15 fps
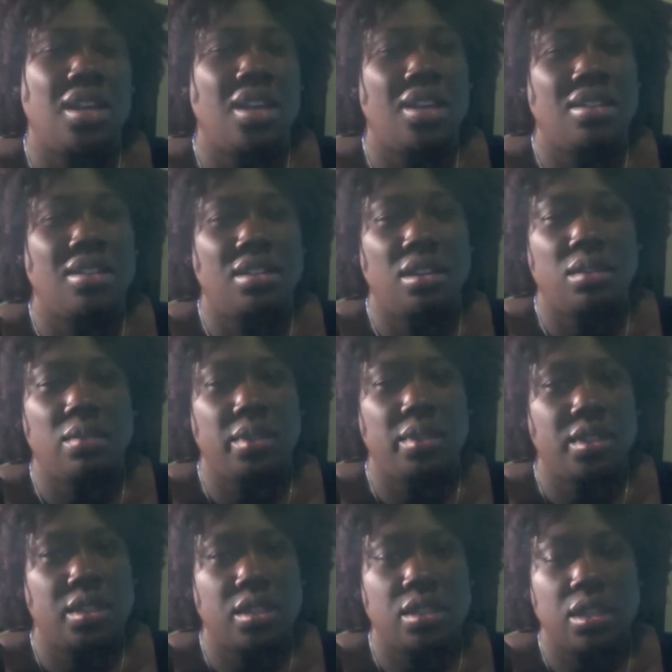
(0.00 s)
And then there
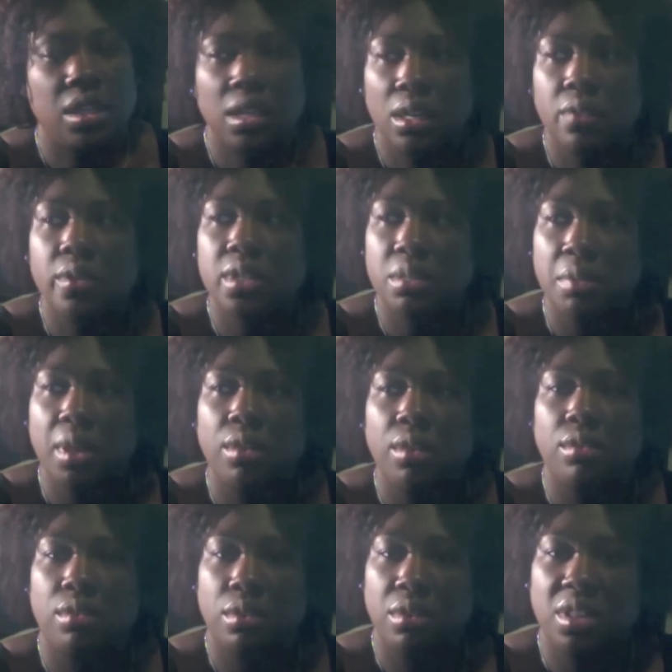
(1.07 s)
was some other
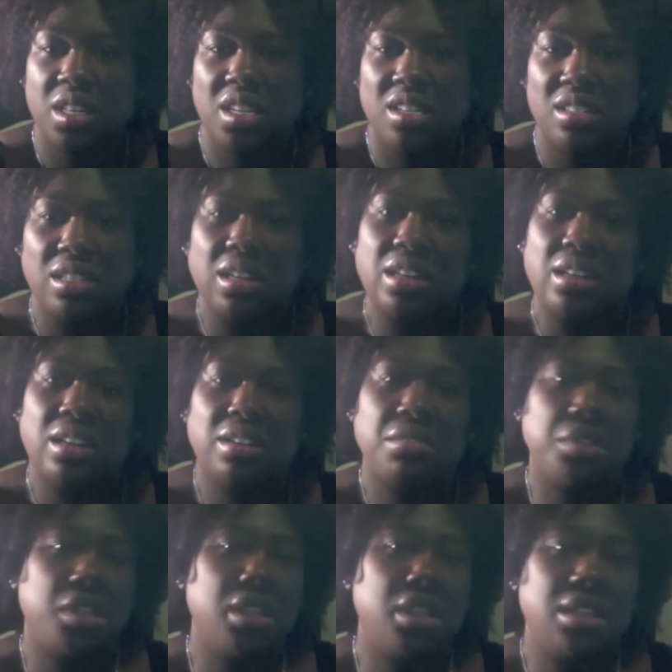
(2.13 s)
little things that I didn't
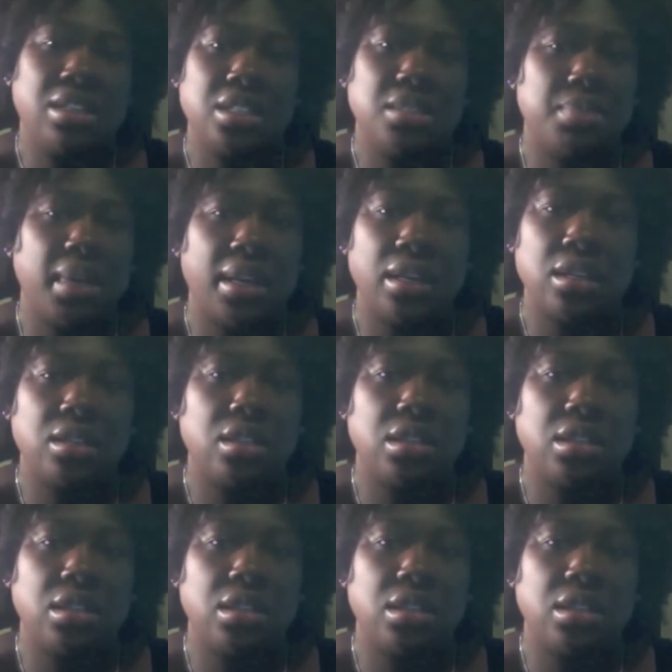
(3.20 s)
really expect.